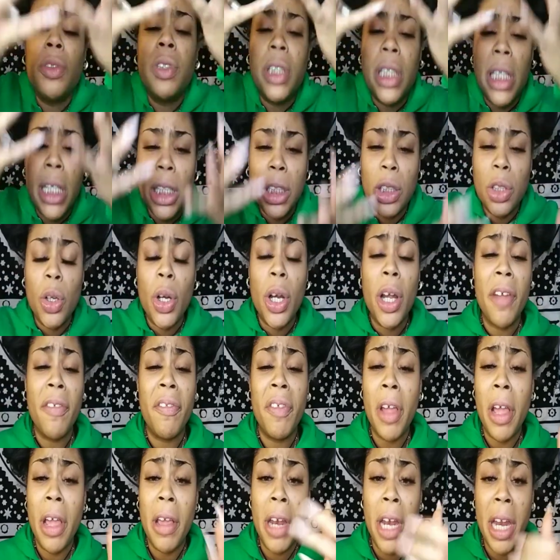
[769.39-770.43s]
things. If
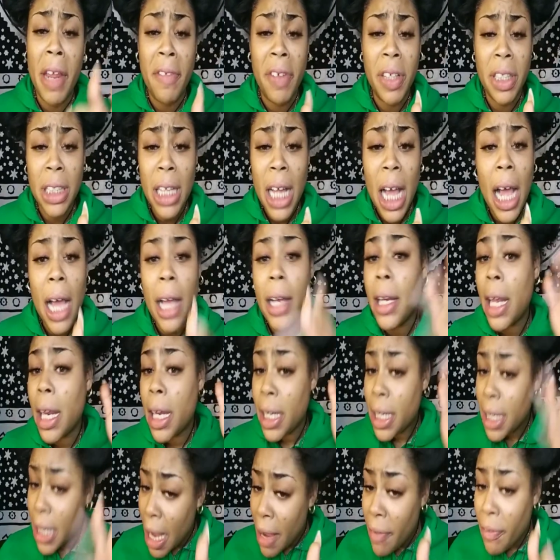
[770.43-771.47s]
it's not, they
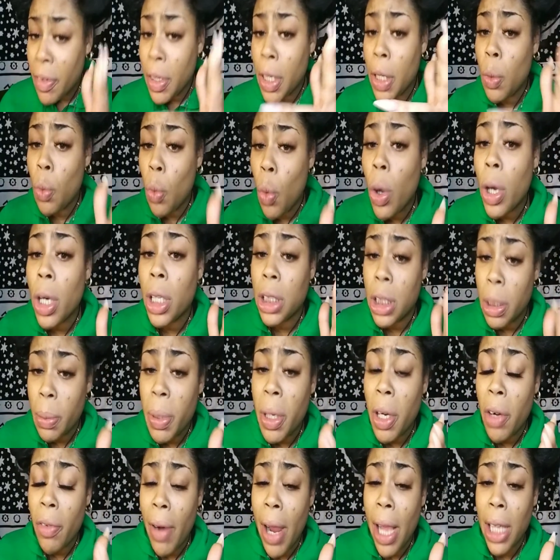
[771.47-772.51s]
definitely want it to
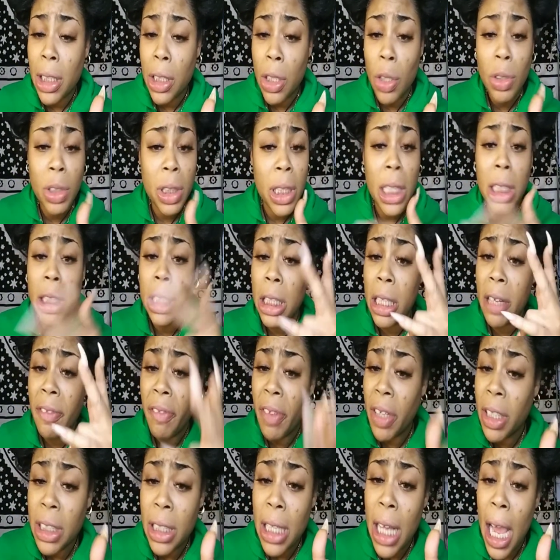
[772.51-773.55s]
be a rise of those things. And if
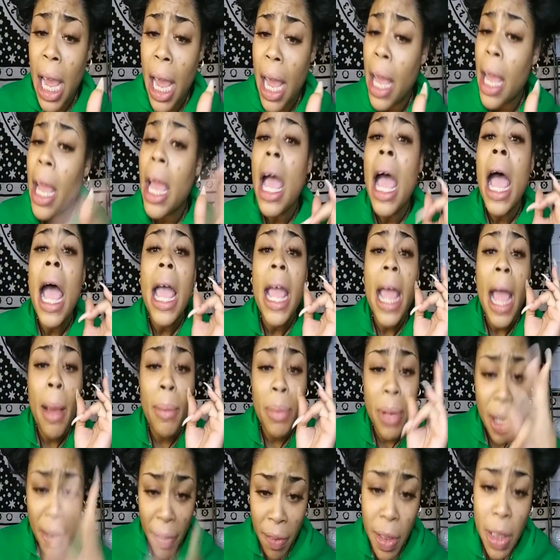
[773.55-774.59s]
it's not, I'm
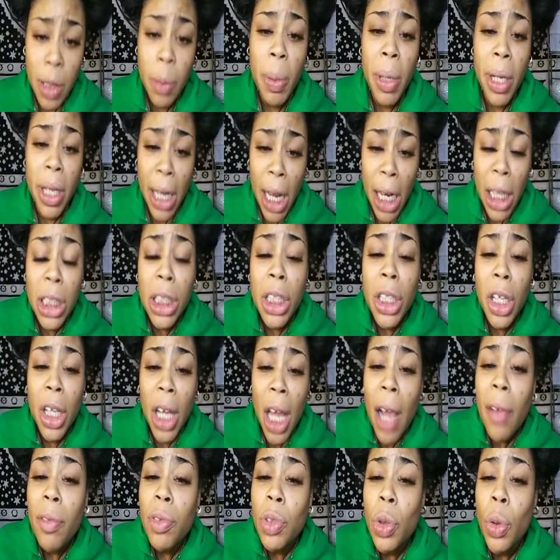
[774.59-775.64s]
definitely speaking that into your
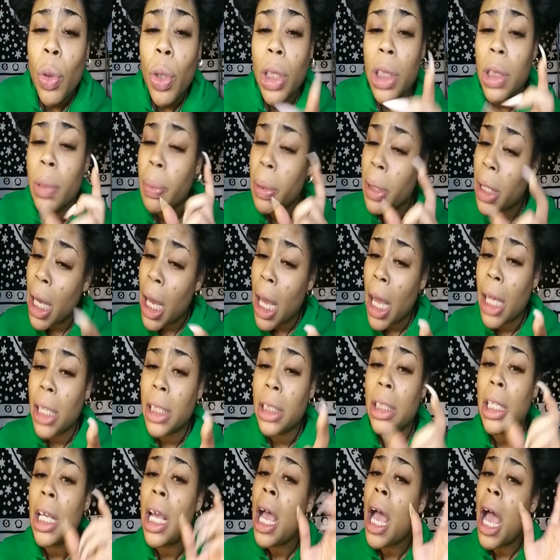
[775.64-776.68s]
life, Taurus,
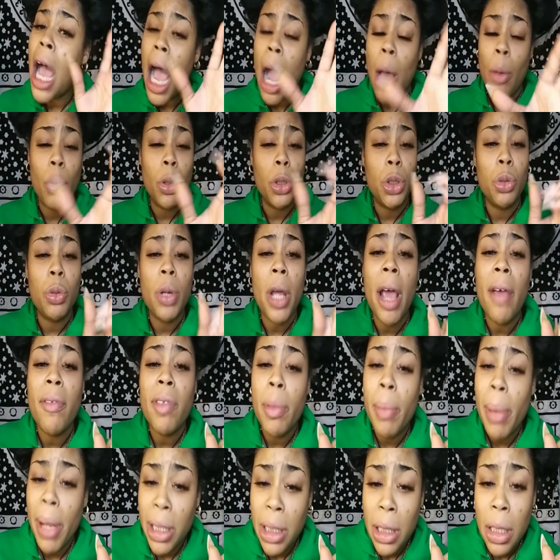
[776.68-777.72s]
because I want you to have
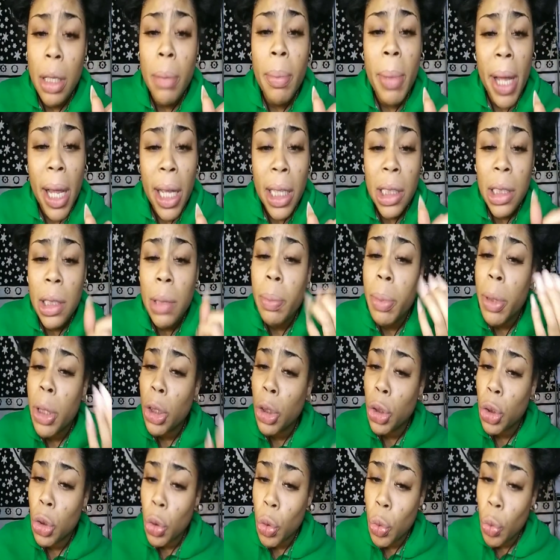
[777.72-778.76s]
the best of the best,
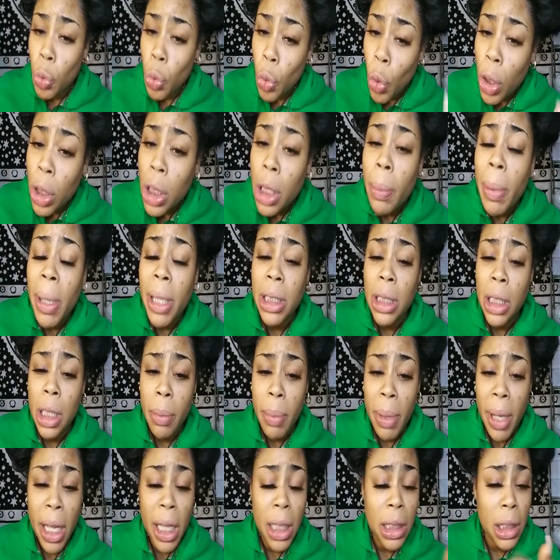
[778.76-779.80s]
because you want the best of the
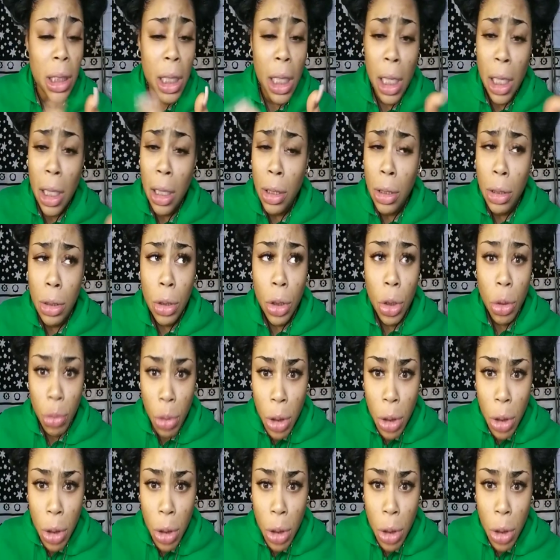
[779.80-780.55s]
best and you